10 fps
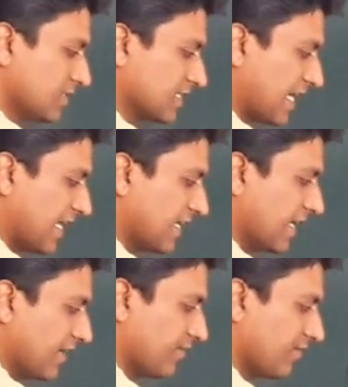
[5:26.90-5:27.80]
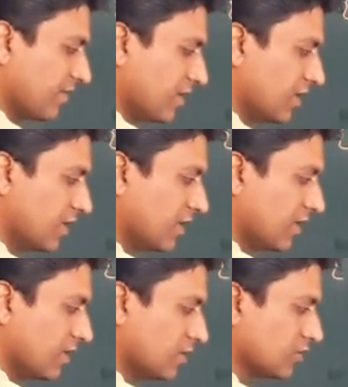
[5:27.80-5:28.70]
scanf.
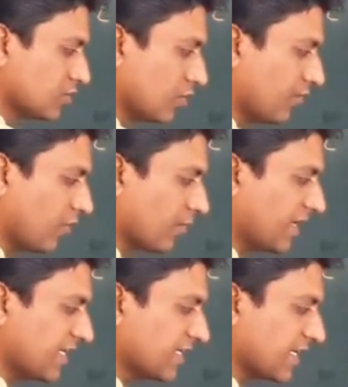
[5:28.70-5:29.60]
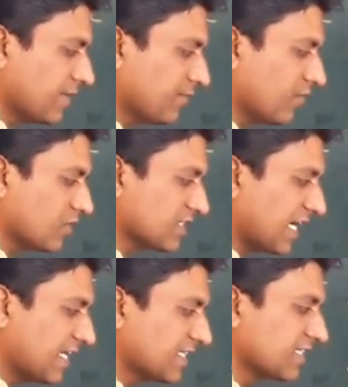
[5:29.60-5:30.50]
So formatting type for
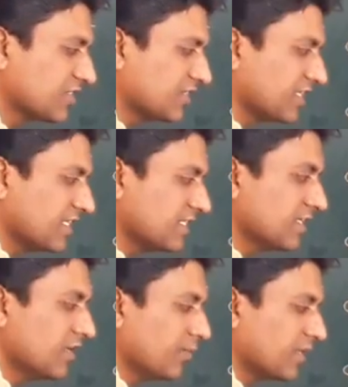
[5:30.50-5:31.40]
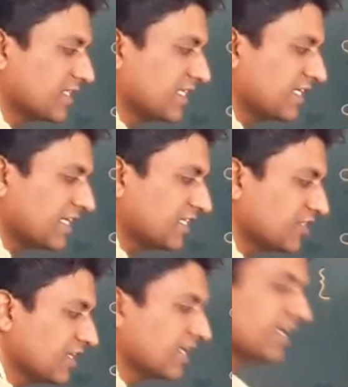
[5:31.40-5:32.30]
scanning the string is %s.